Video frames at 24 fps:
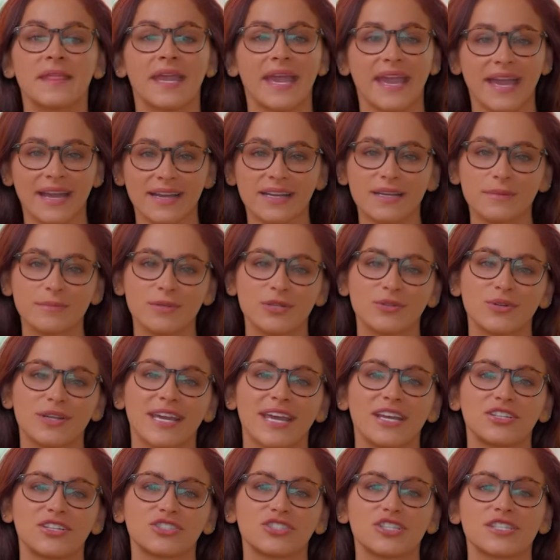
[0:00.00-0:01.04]
and
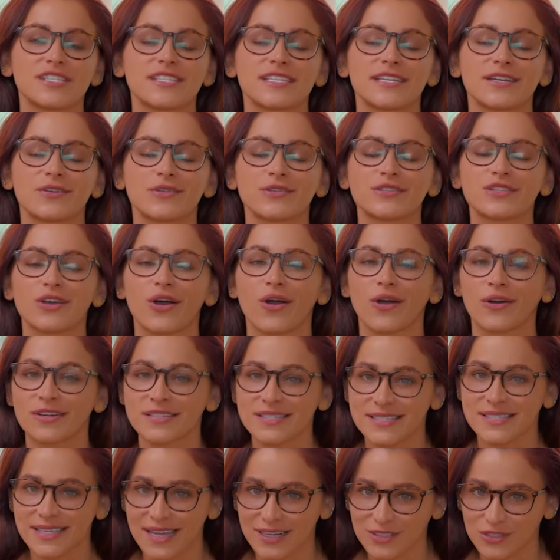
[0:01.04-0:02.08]
communication skills are
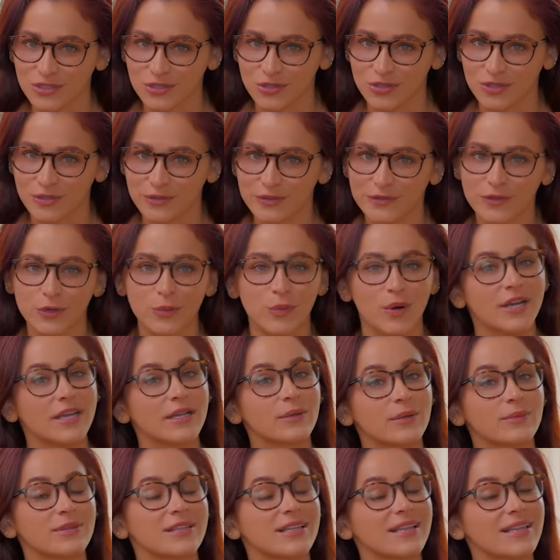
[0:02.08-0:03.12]
essential for
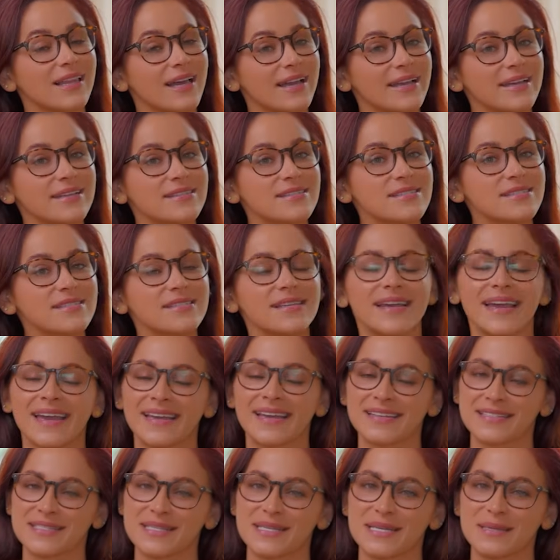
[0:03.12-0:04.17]
working with clients
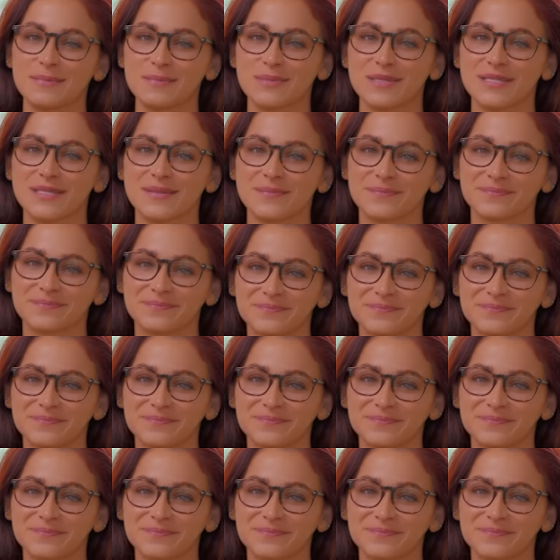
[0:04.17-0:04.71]
and teams.